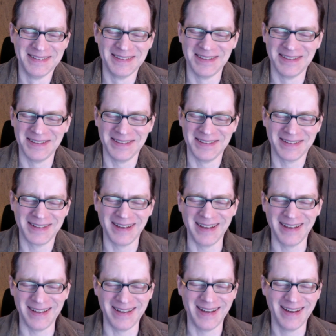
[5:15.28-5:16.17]

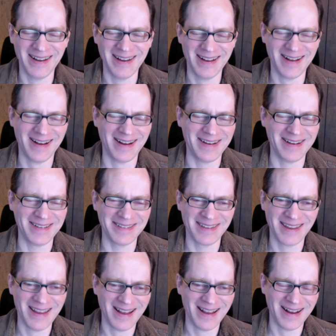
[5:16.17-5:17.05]
okay, I,
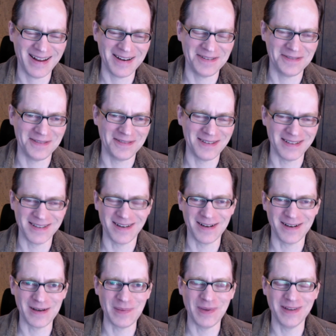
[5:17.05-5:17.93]
I don't want to
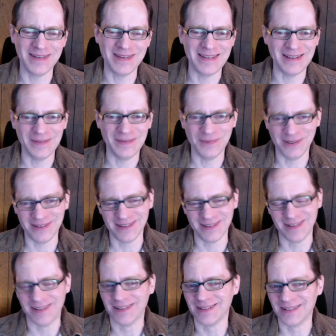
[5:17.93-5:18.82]
talk about the image
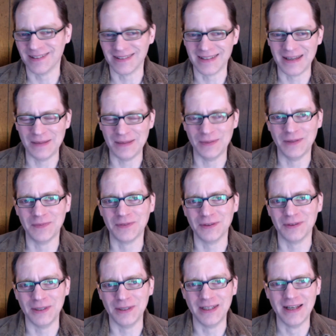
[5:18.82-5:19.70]
that just came up for
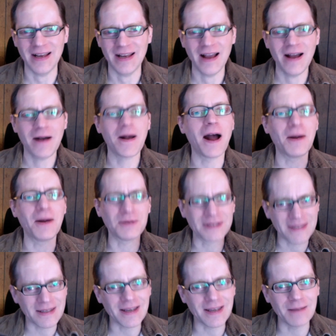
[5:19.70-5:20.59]
me. I was
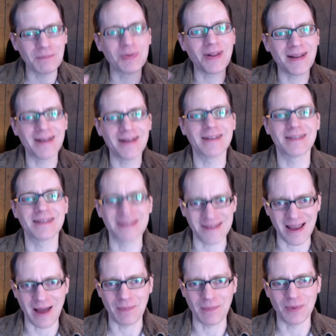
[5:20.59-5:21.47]
thinking plant
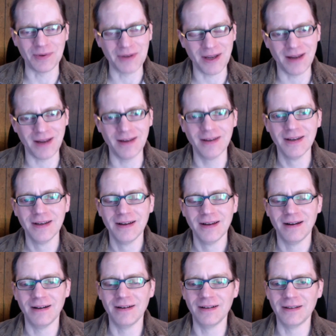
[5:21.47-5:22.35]
sap, okay?
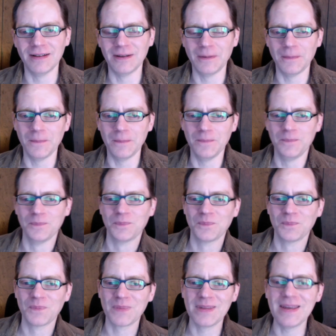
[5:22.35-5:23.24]

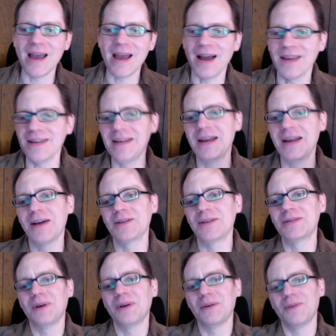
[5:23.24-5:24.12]
Yeah, anyhow,
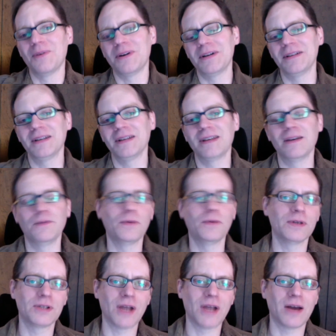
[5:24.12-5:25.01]
so I wanted to give a
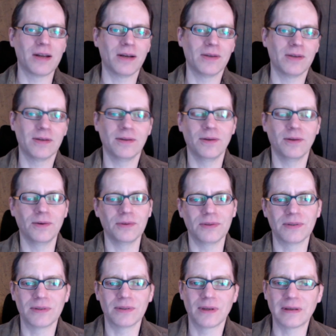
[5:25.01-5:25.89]
shout out to
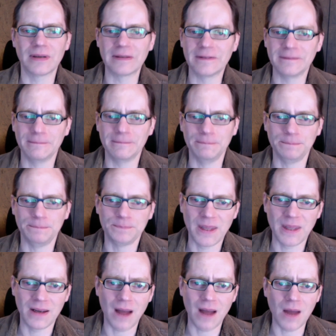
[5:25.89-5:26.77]
those.
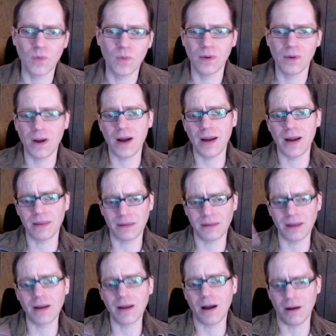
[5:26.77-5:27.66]
And I
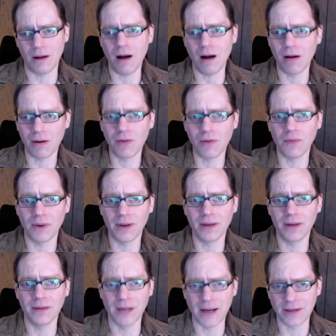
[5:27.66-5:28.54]
think I'll go
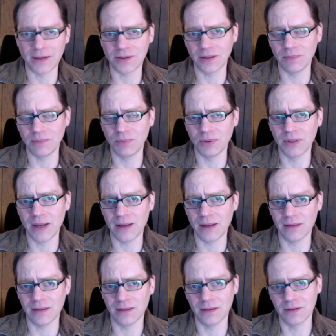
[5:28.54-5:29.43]
ahead and actually put that
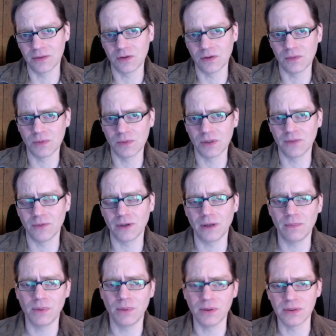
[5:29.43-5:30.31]
in the description when
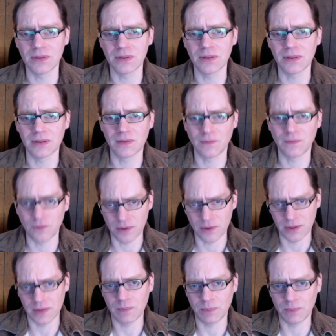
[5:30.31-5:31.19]
I post this for
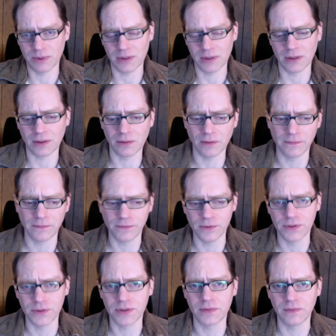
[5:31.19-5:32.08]
this particular
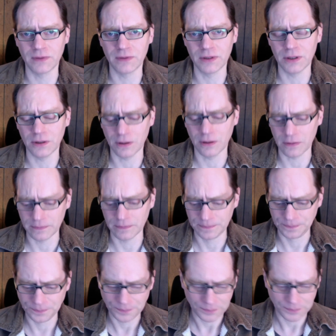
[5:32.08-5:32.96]
first video.
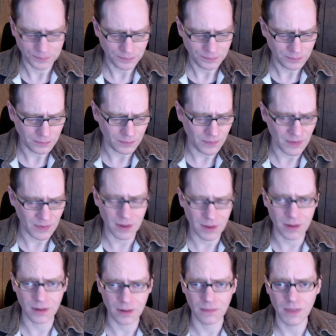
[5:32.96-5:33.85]

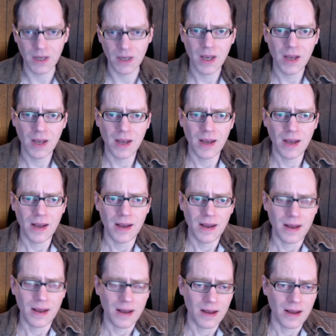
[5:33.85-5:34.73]
Um,
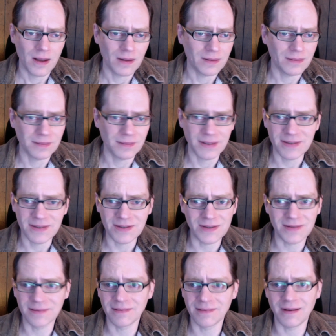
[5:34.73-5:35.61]

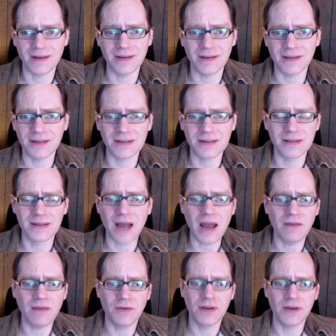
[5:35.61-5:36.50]
let's
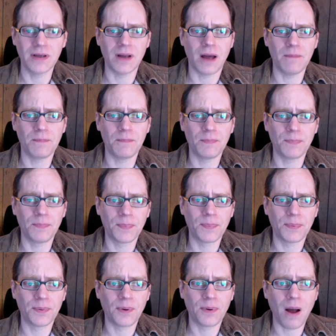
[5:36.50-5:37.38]
dive in. I'm
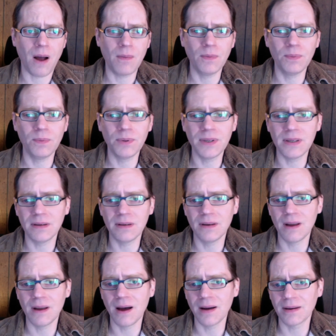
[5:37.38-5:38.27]
probably
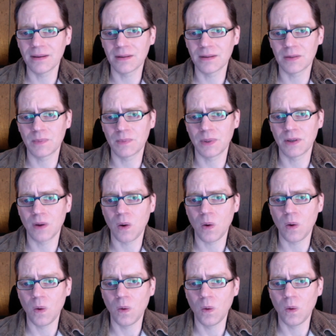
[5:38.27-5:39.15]
not going to spend a
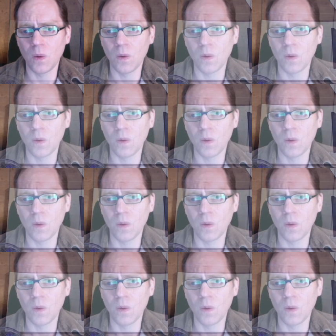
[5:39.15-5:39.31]
whole